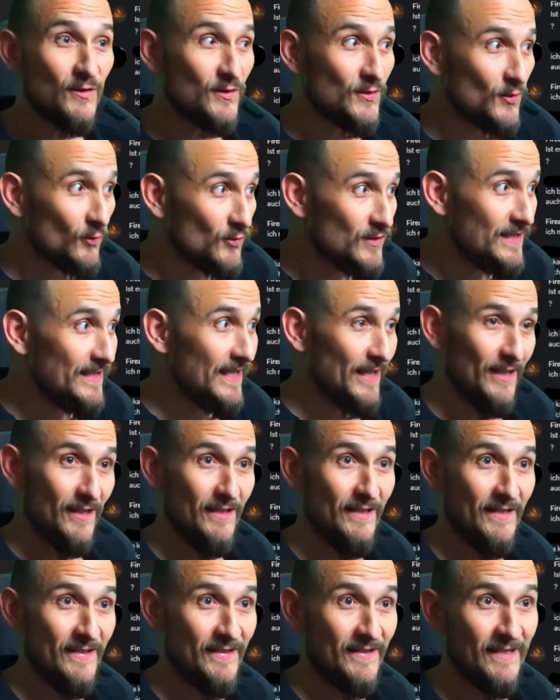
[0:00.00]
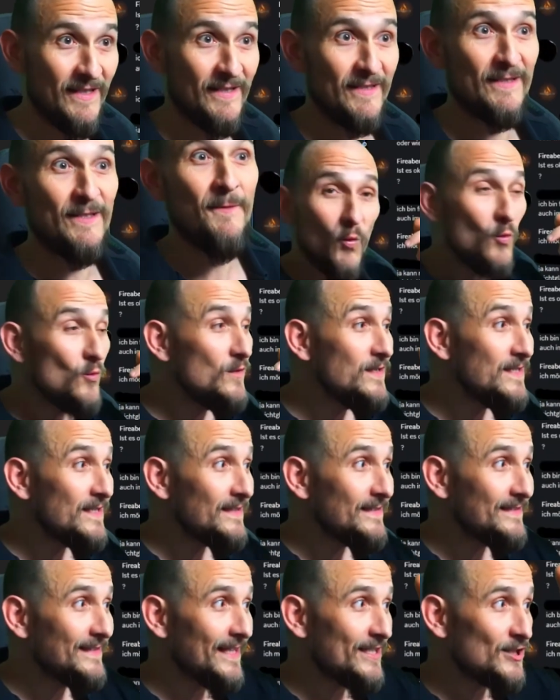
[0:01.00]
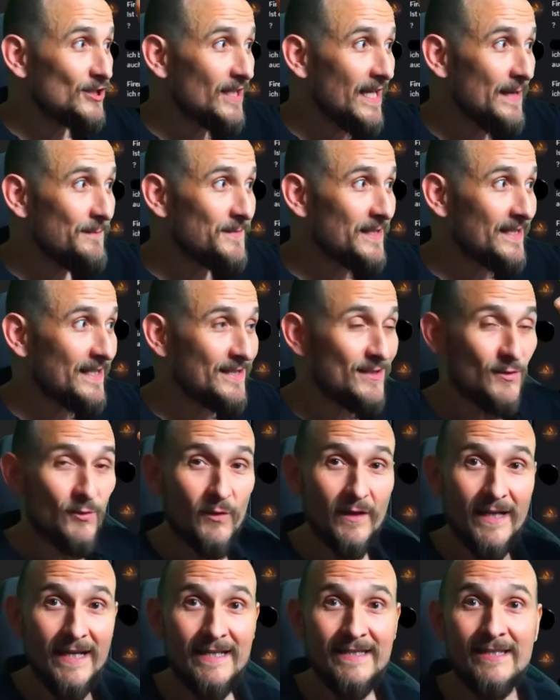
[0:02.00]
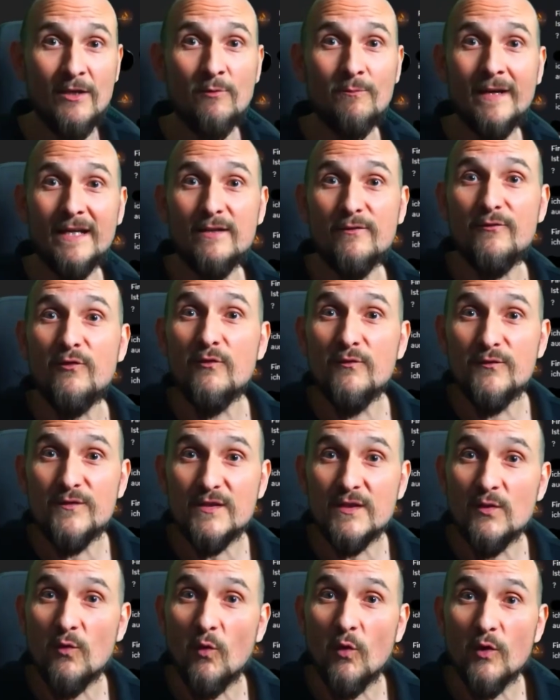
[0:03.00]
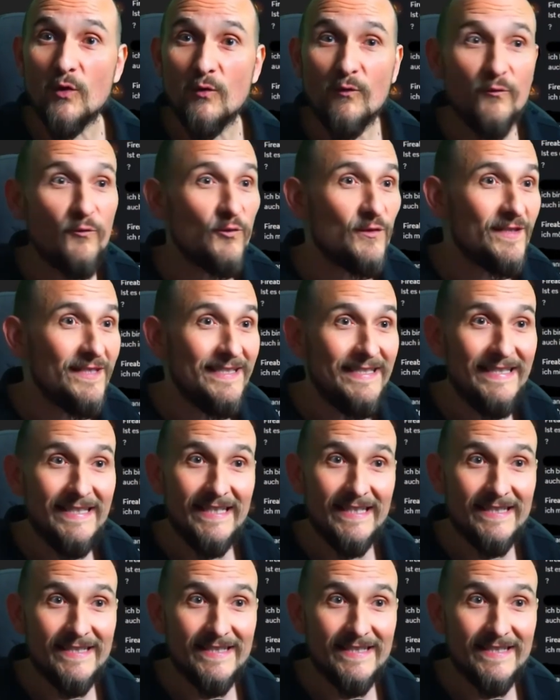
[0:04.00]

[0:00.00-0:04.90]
the kind of thing they write. And then he rightly writes back, yeah,